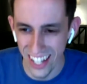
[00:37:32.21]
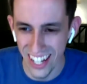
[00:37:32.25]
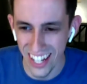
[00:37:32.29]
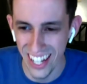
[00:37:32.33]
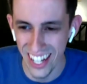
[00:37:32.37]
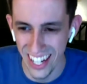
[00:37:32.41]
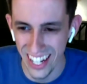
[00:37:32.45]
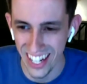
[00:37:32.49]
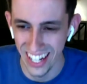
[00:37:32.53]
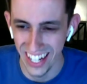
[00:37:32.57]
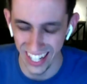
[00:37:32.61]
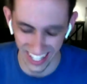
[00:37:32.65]

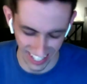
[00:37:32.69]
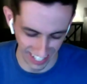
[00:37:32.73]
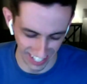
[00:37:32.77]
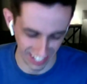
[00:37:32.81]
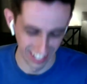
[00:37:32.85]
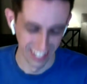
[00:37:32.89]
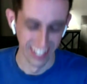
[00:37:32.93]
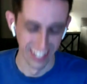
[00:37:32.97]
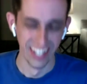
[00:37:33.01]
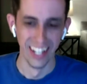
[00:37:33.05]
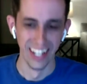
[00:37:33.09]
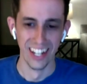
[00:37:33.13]
blog posts that
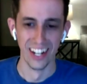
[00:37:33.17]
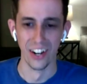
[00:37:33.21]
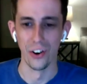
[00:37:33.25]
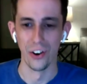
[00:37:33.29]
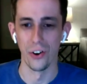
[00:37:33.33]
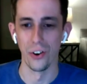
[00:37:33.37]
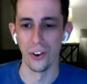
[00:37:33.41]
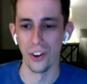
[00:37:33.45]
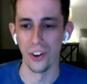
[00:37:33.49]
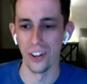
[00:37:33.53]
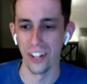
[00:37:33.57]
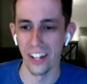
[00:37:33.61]
are actually
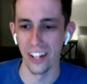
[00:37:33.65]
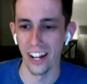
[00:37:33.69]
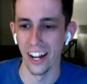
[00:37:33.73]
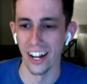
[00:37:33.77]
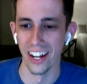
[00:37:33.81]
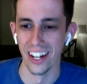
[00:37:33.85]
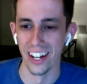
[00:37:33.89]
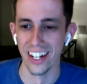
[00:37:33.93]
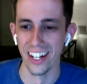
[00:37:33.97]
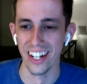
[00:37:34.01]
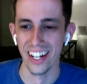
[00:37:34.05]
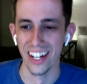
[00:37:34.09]
bringing in traffic.
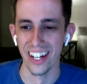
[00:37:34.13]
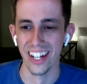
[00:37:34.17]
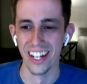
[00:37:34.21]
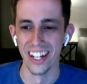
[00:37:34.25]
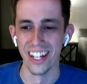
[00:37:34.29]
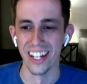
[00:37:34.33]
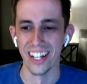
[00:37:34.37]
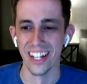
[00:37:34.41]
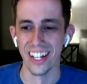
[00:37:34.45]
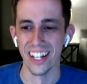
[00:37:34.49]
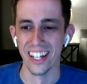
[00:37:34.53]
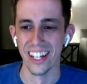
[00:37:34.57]
Okay.
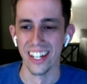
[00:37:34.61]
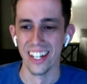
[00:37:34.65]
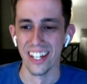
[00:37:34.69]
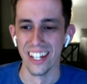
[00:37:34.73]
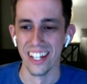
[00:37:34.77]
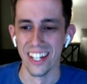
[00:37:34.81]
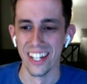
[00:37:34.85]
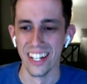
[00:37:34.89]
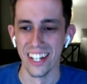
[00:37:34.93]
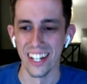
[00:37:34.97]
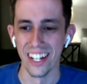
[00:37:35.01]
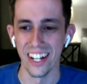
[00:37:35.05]

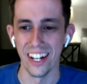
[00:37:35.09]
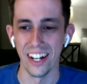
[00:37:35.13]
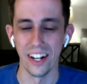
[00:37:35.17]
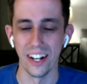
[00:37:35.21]
Yep.